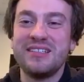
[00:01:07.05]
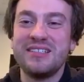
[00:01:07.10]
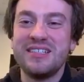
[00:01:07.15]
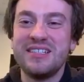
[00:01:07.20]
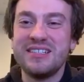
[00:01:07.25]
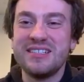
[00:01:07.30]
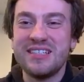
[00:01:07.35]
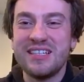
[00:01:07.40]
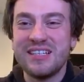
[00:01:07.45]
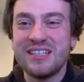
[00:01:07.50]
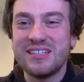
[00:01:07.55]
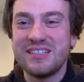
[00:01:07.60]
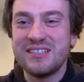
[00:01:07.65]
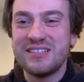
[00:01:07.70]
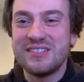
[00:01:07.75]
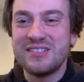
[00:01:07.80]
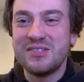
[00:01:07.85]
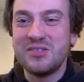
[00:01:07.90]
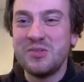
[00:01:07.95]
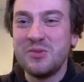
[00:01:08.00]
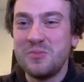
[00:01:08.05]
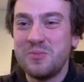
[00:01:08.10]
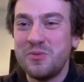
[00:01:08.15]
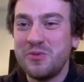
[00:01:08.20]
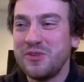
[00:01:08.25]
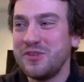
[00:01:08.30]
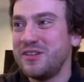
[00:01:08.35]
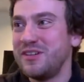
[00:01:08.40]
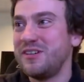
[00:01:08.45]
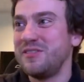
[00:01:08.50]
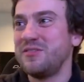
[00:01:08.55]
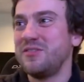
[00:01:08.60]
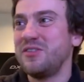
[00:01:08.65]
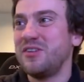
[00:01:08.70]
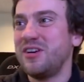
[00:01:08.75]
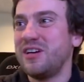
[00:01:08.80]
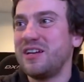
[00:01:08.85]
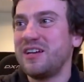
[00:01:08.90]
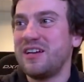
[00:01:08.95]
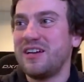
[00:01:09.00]
E is like 2 point, oh
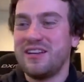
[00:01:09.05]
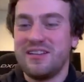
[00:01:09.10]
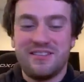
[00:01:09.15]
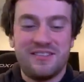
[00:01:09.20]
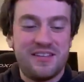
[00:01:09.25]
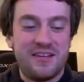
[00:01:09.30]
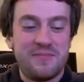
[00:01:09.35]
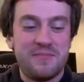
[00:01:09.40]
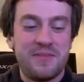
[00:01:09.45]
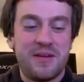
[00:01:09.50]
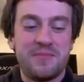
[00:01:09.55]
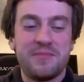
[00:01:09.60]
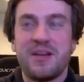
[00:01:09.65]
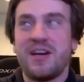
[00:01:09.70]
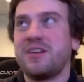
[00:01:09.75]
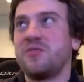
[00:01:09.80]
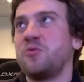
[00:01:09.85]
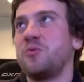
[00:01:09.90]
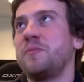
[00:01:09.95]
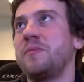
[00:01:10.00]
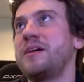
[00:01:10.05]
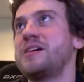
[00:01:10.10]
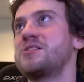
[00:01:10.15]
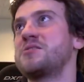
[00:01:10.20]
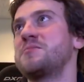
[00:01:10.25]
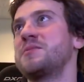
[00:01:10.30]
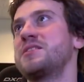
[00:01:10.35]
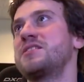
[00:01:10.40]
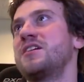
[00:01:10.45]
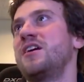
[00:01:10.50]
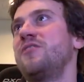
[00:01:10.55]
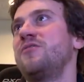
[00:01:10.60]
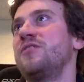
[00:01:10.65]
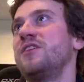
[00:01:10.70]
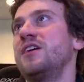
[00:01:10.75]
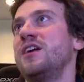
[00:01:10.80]
god, I, I'm, I'm not going to embarrass myself.